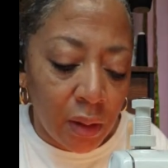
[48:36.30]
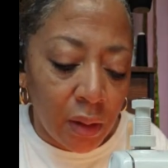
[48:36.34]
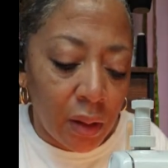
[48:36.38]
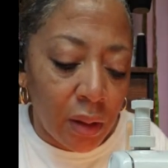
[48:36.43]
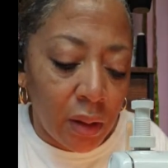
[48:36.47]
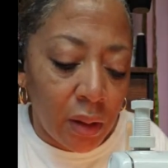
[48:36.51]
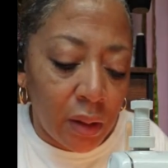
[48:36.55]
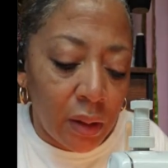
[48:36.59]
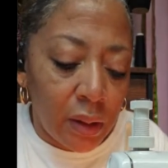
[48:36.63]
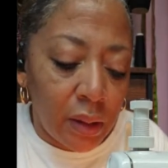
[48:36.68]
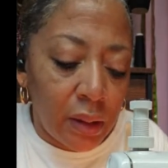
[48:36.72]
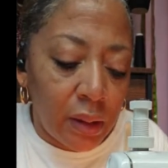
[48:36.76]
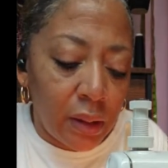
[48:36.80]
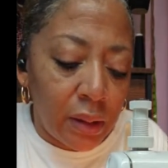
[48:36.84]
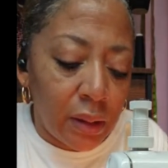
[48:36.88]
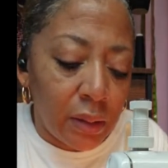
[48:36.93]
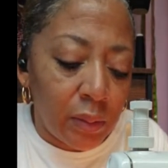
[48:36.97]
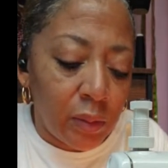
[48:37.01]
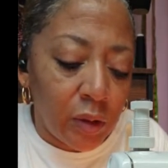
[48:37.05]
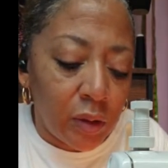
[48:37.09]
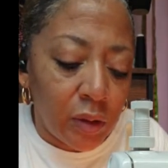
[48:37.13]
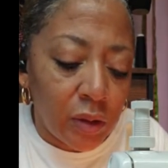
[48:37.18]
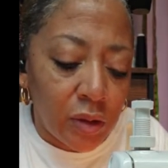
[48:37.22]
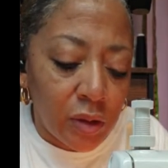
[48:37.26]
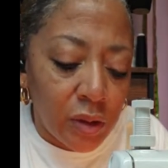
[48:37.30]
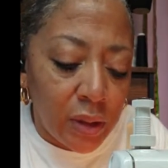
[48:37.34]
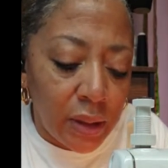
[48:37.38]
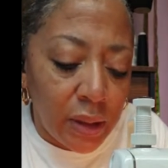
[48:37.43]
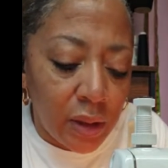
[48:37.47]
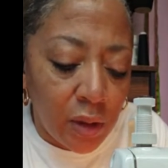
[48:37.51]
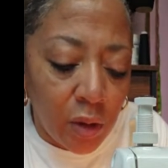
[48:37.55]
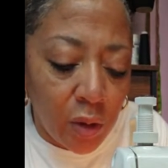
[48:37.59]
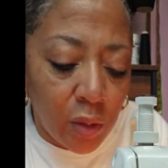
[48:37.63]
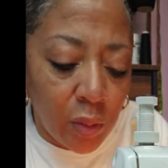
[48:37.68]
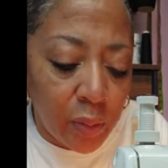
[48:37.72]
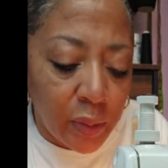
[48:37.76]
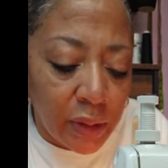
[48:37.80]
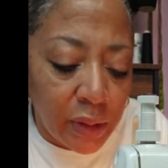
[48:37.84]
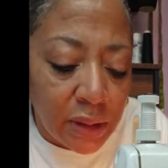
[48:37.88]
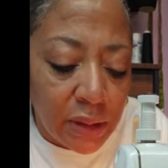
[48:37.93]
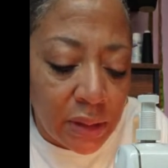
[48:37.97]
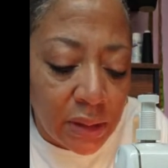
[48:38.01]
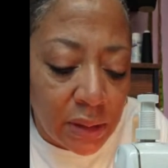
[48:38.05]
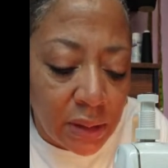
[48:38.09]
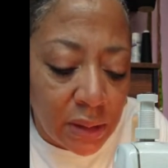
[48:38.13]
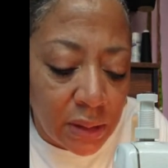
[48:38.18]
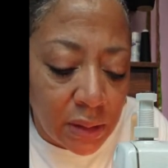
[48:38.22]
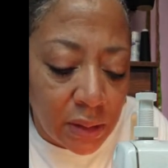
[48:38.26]
All right, and I'm going to try to open this
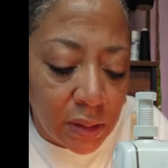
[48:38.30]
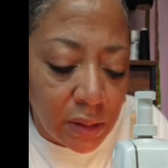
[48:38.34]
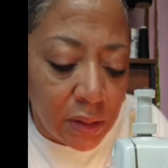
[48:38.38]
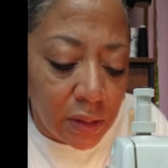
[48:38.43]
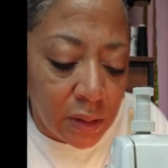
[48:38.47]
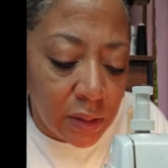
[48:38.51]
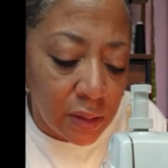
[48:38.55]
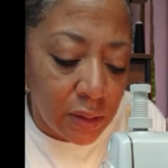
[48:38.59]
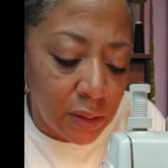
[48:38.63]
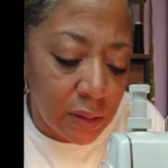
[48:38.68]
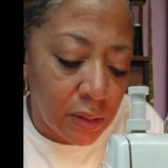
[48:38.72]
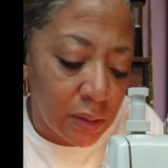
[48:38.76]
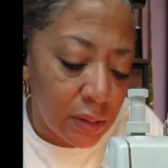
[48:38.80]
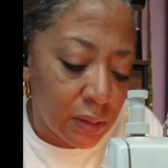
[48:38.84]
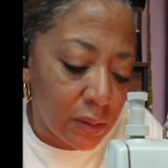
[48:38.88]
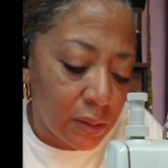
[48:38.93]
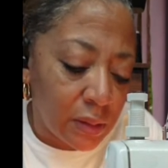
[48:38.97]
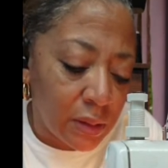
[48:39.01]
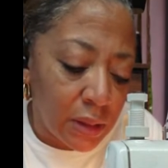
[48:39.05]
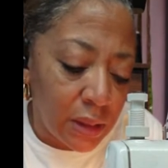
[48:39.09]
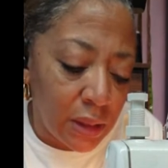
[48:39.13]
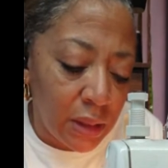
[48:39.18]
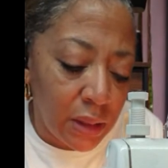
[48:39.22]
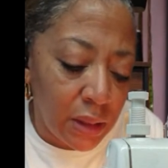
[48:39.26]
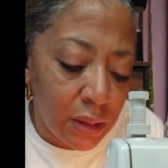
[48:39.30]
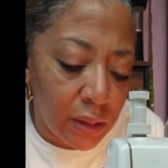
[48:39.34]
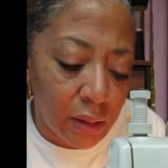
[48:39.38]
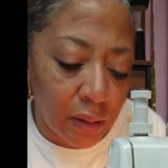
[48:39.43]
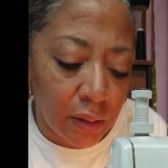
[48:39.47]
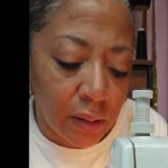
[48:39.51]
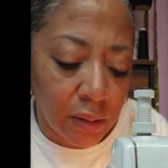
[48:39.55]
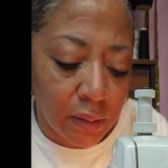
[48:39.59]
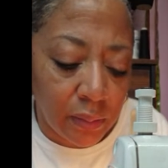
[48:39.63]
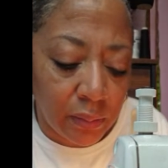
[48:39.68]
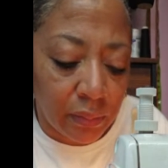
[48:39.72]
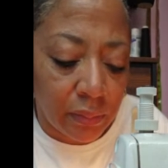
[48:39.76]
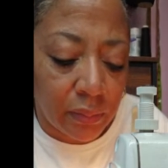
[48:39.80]
piece up.